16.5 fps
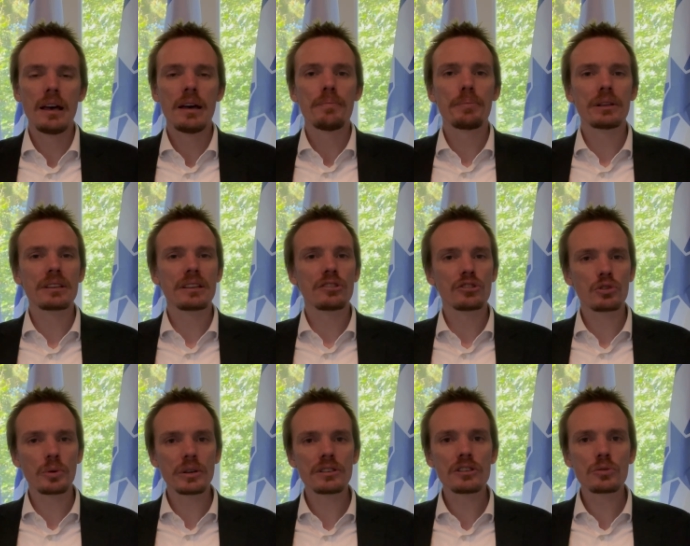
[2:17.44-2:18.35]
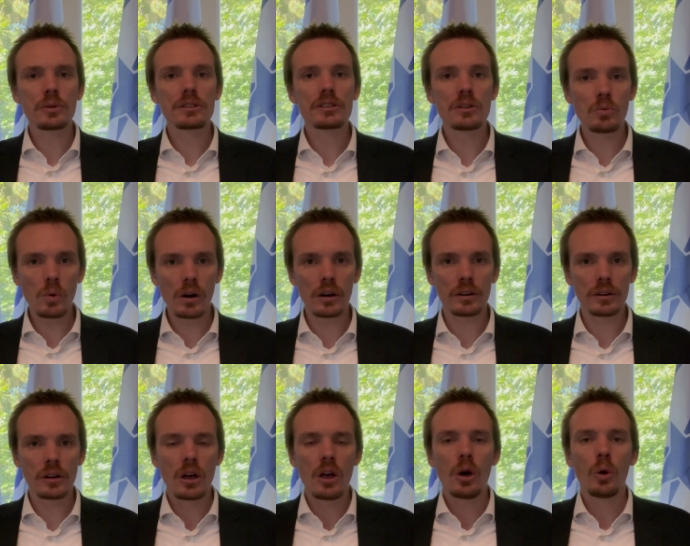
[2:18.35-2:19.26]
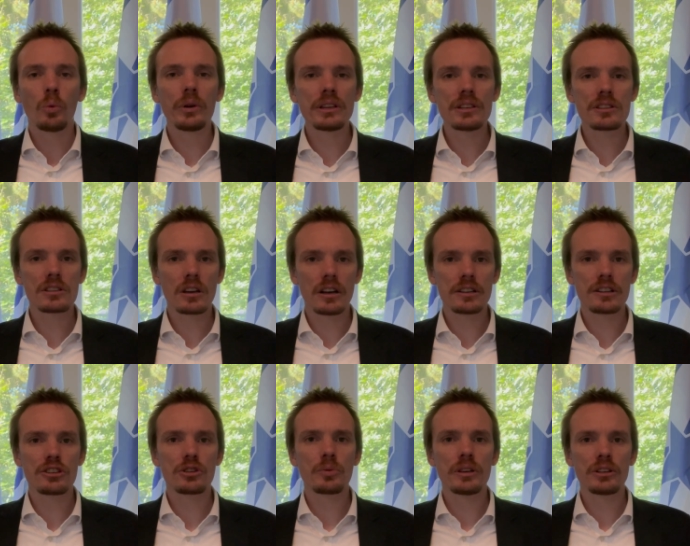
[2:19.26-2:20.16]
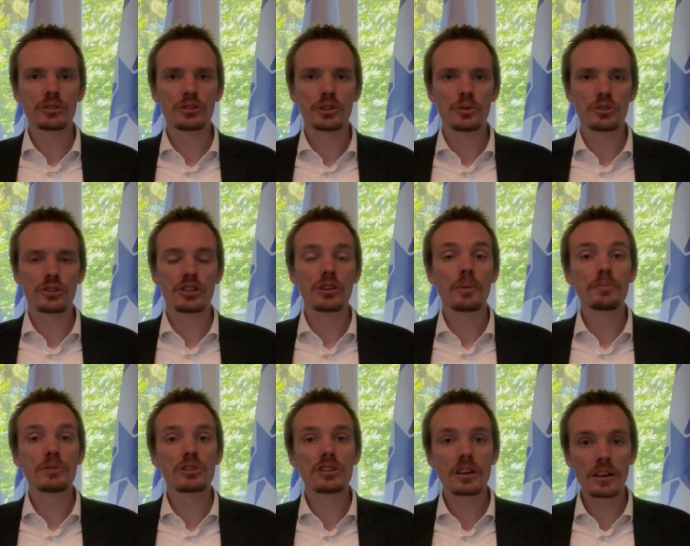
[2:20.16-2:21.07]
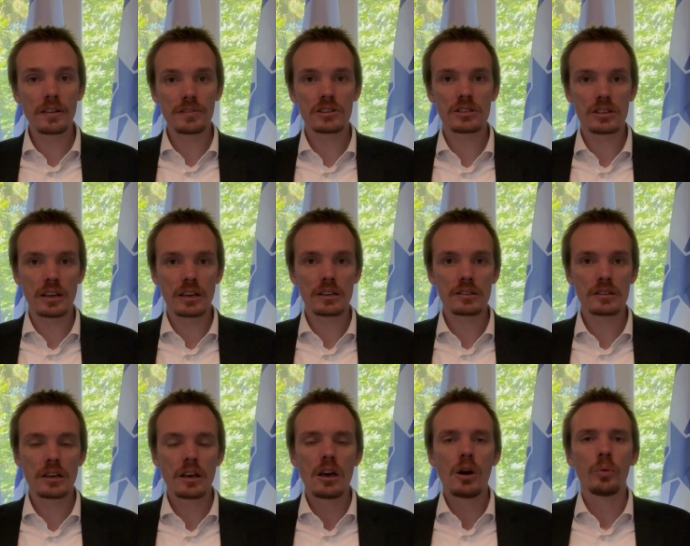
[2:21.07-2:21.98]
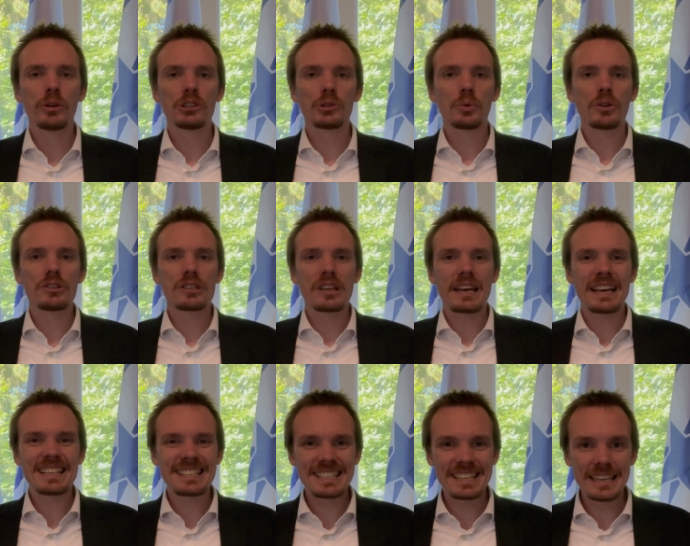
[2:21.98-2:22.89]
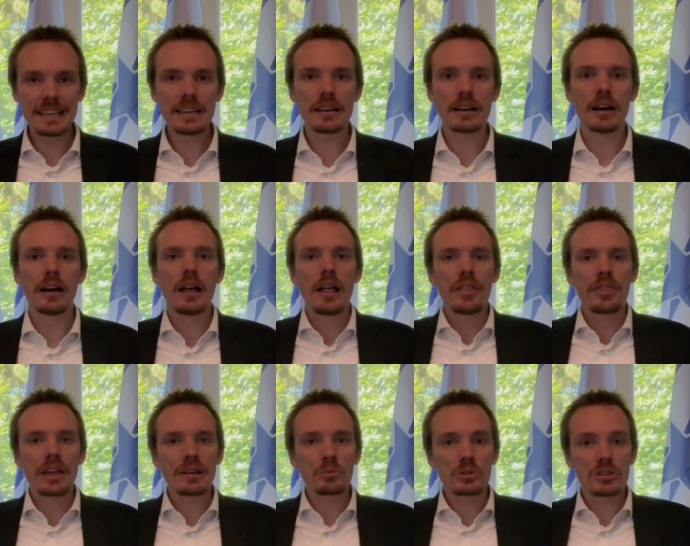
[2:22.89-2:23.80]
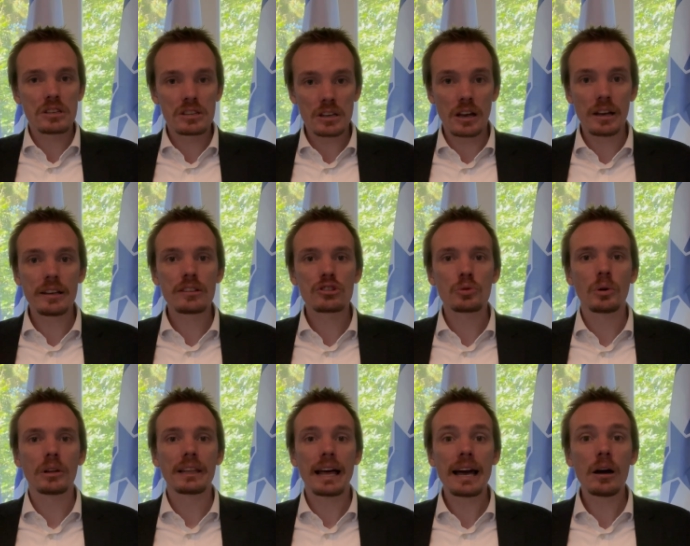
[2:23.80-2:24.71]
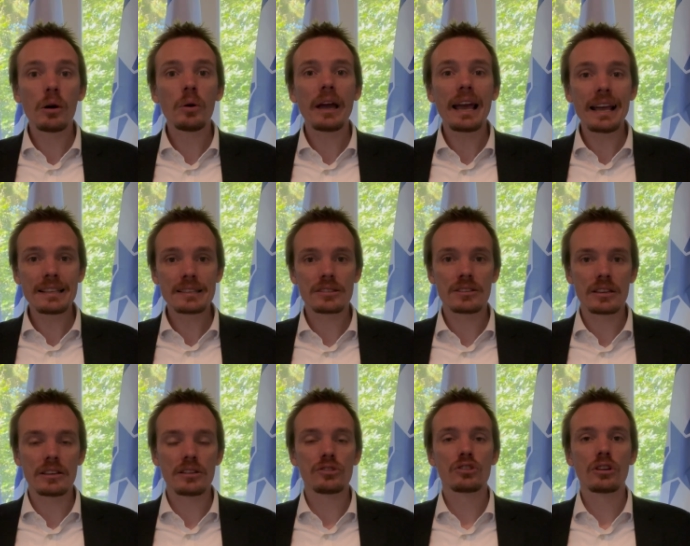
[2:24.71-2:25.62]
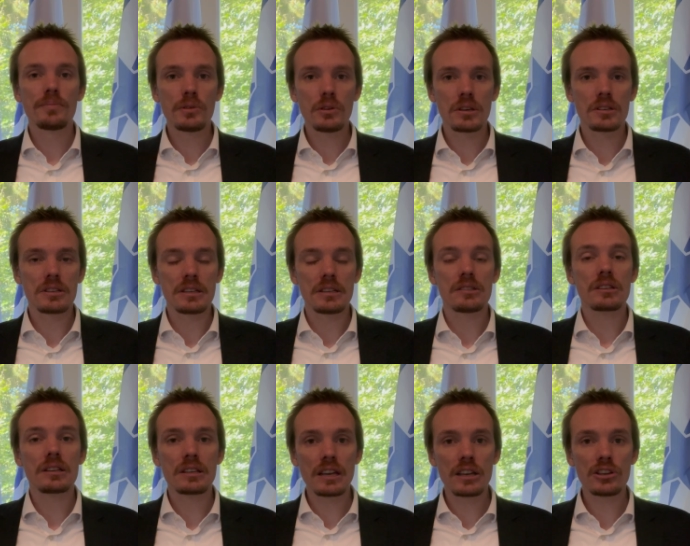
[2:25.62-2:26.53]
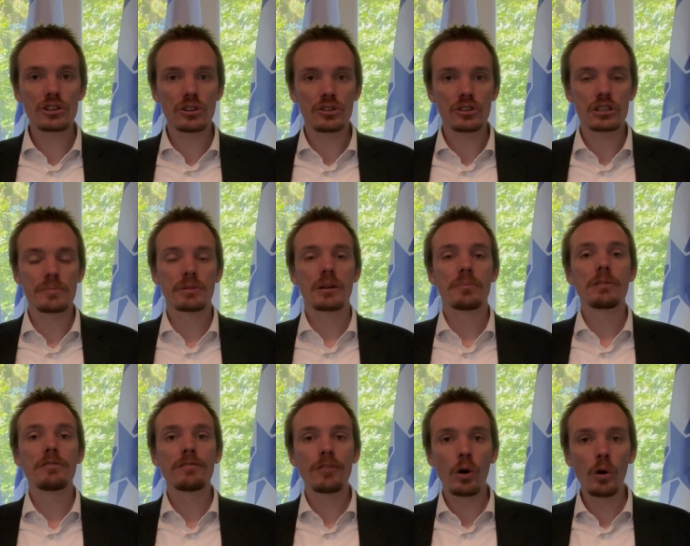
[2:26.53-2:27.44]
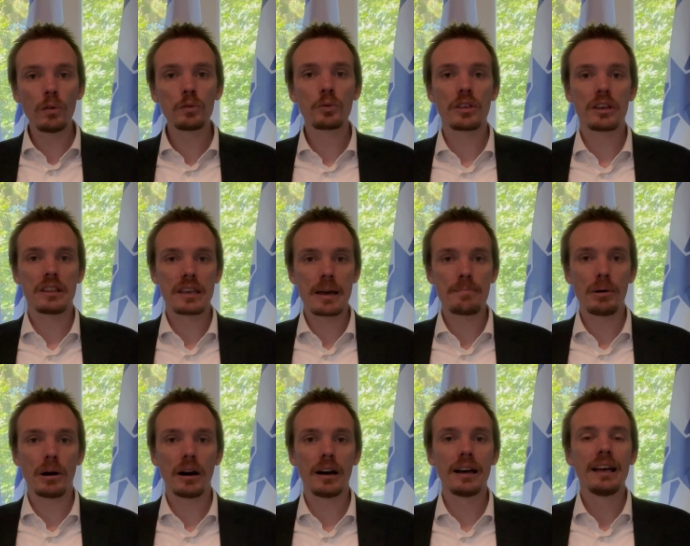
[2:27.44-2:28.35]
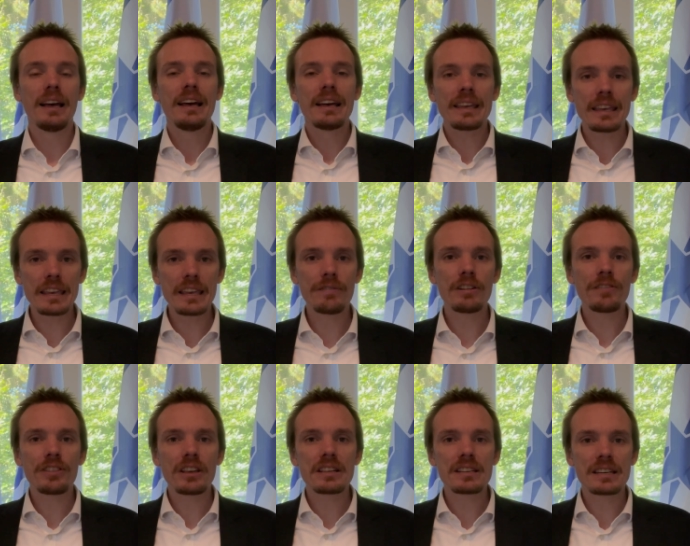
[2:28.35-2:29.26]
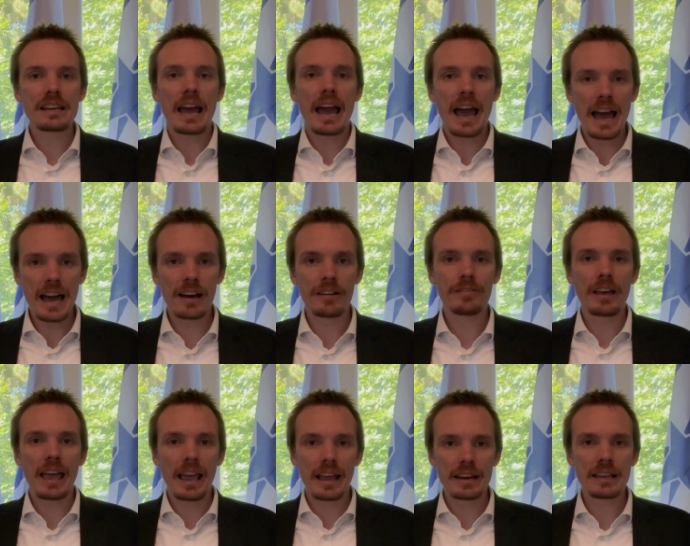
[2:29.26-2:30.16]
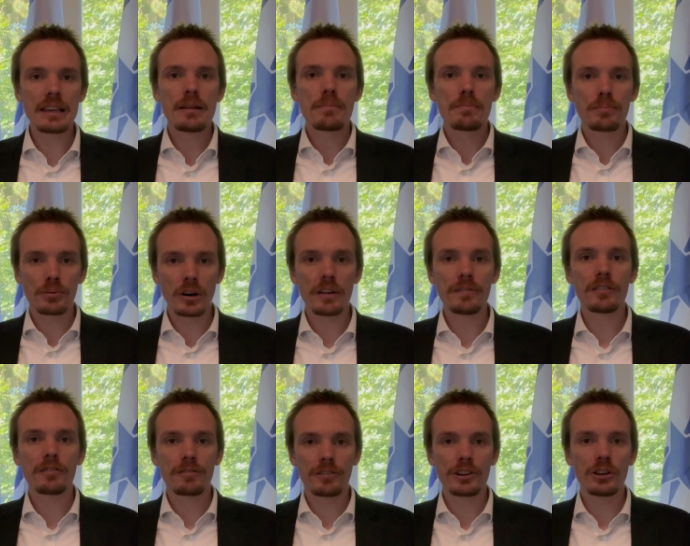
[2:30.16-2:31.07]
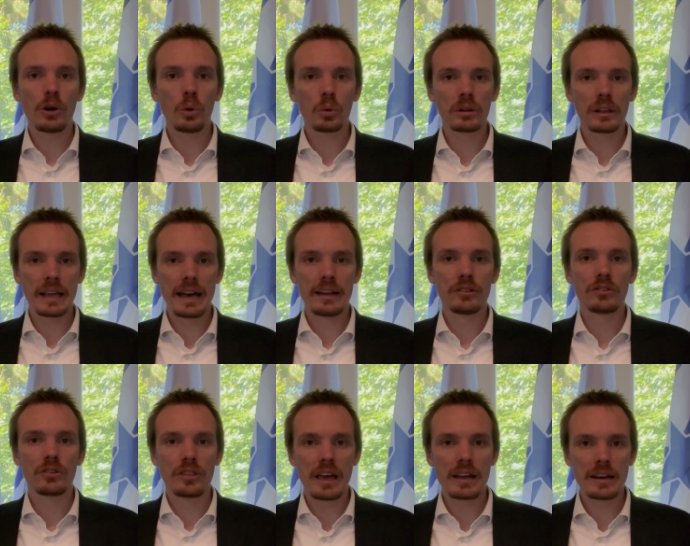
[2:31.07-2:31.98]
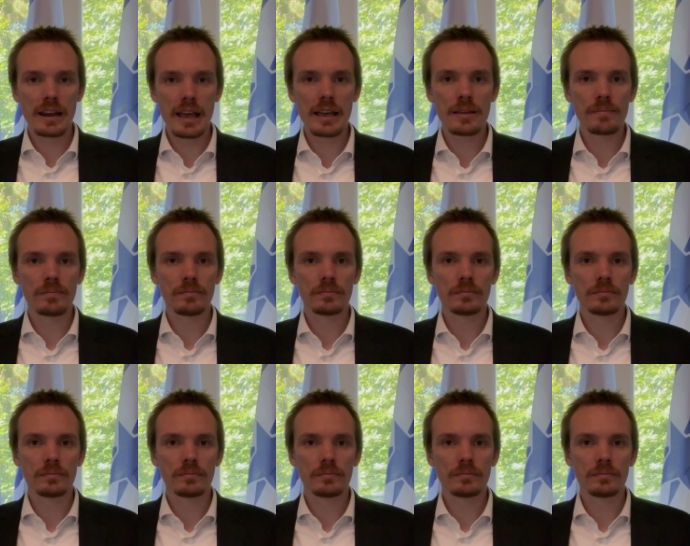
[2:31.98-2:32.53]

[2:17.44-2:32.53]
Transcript: But in 2021, we decided to introduce the observer state, which was a tier that was designed to allow entities, communities, and nations to become involved within the empire, even if they didn't have any private freehold land to their name.